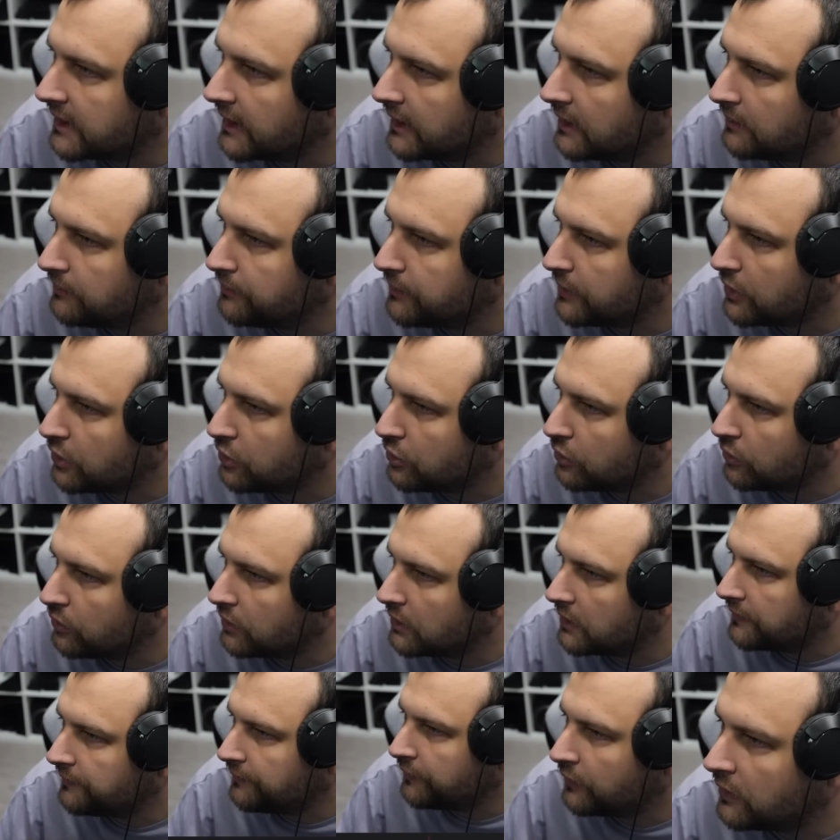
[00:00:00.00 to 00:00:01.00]

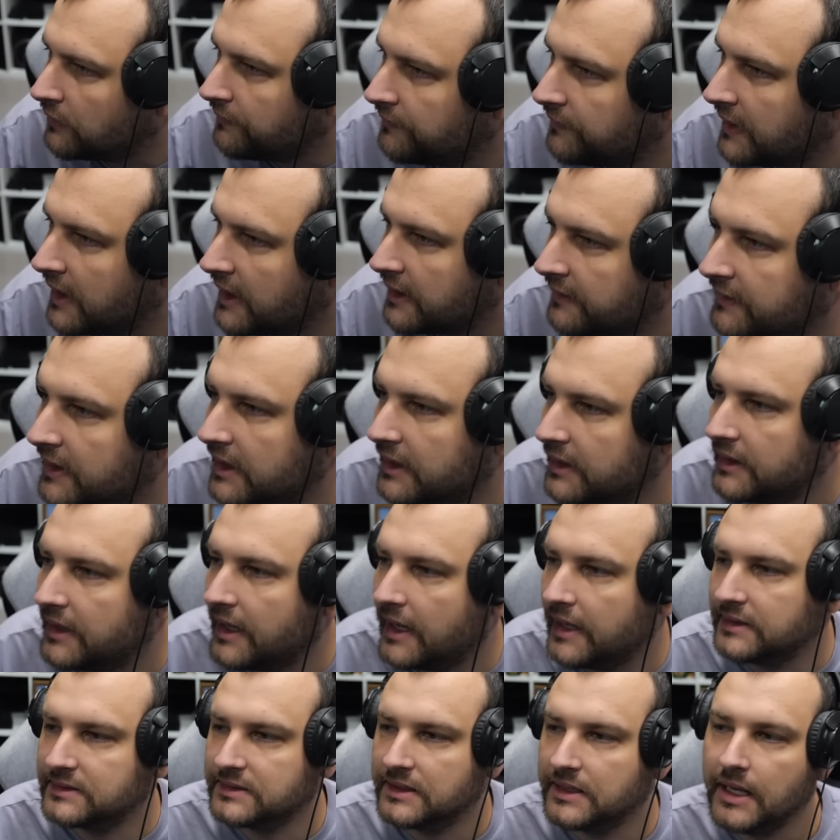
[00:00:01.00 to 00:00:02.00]
Beautiful. Very, very
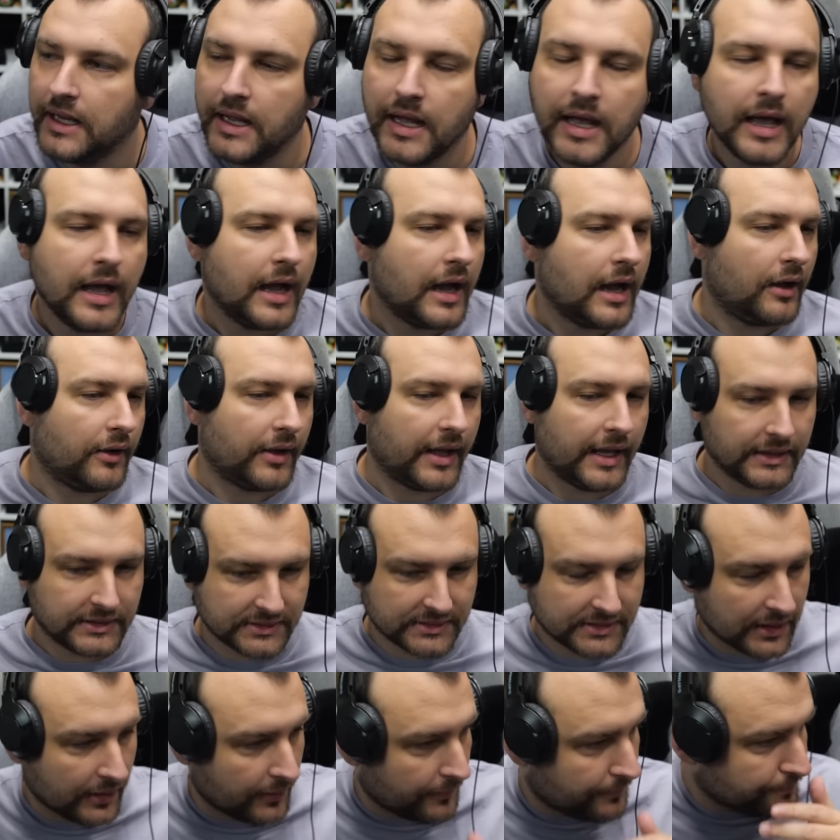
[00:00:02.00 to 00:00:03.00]
nice. Okay,
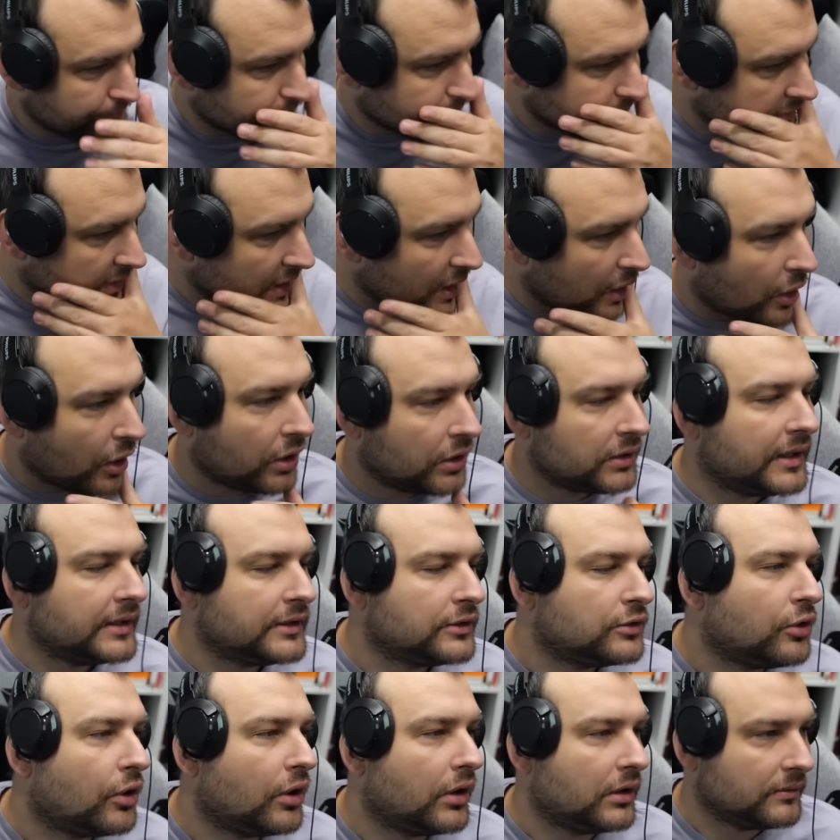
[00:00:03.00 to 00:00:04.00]
so all
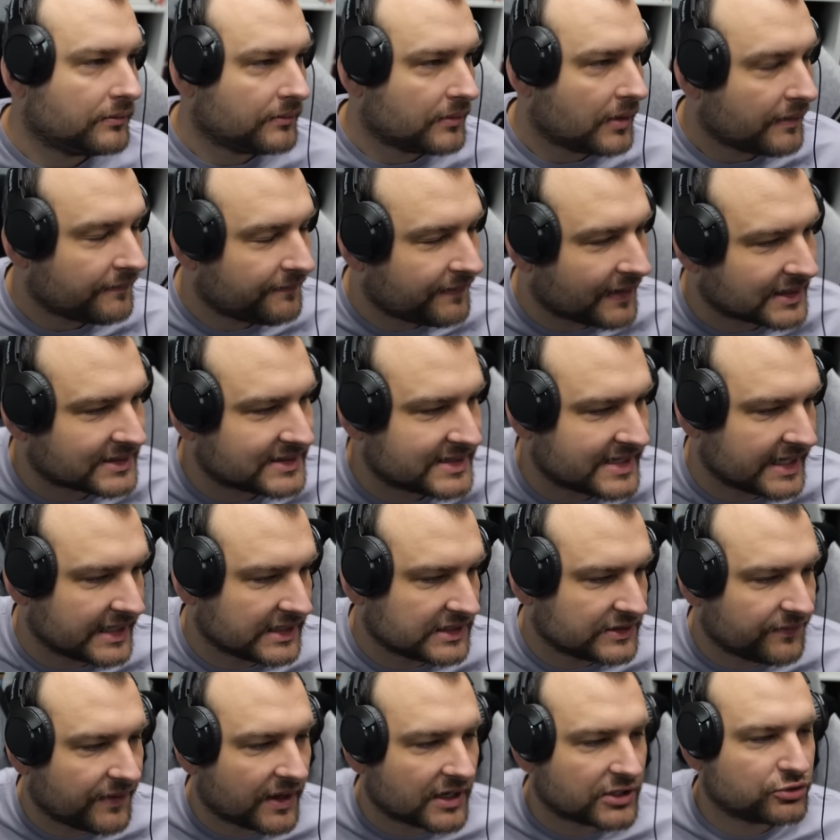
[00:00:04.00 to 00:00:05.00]
in all, first
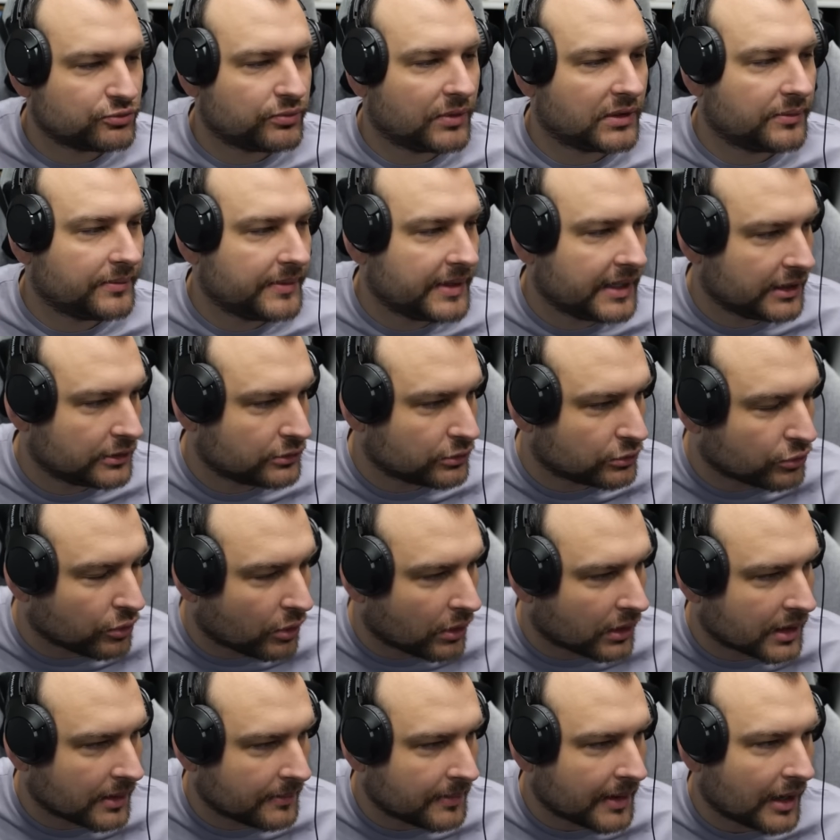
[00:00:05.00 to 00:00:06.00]
things first, what we need to
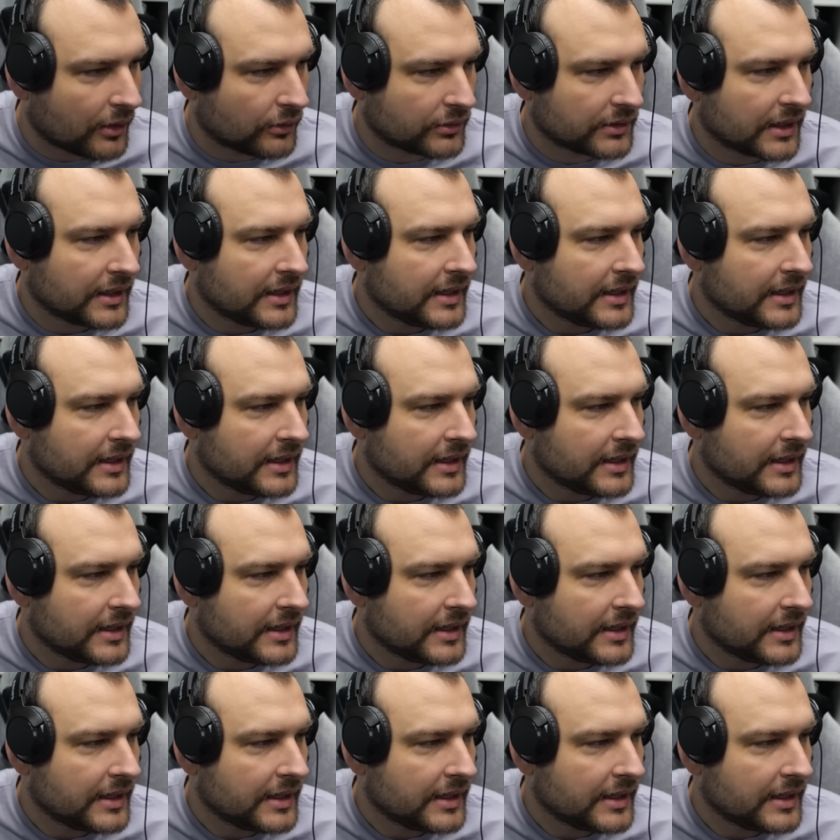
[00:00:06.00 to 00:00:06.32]
talk about.